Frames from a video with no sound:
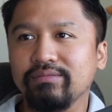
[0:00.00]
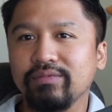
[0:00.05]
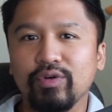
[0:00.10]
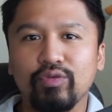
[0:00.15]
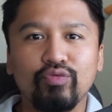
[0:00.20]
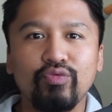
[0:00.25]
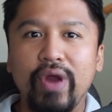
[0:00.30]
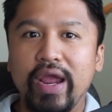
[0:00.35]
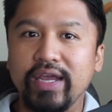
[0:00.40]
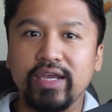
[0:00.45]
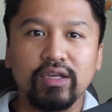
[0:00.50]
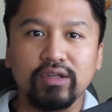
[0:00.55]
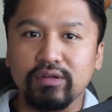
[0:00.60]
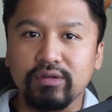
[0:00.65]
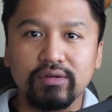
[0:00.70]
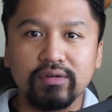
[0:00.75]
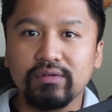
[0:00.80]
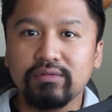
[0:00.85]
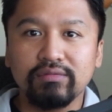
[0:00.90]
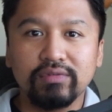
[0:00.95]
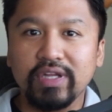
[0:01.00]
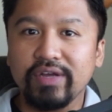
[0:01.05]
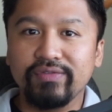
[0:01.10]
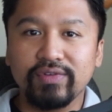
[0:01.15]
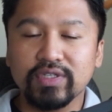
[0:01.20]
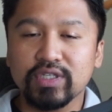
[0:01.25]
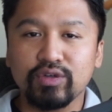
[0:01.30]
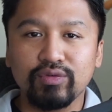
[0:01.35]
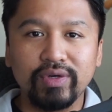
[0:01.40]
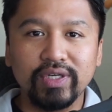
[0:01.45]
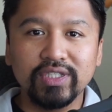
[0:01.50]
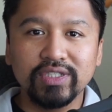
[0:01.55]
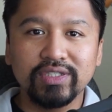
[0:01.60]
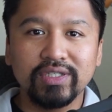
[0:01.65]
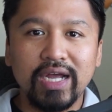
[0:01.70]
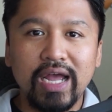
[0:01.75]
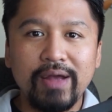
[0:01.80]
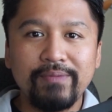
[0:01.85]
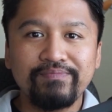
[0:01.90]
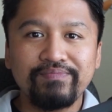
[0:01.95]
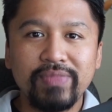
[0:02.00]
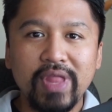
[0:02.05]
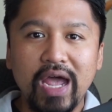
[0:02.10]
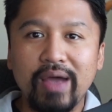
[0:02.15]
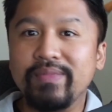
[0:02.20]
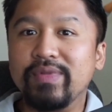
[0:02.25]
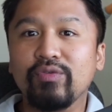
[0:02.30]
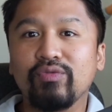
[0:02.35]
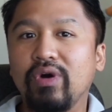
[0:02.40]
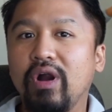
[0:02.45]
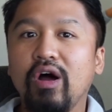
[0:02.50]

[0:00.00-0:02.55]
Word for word: regular level squish. I mean, we're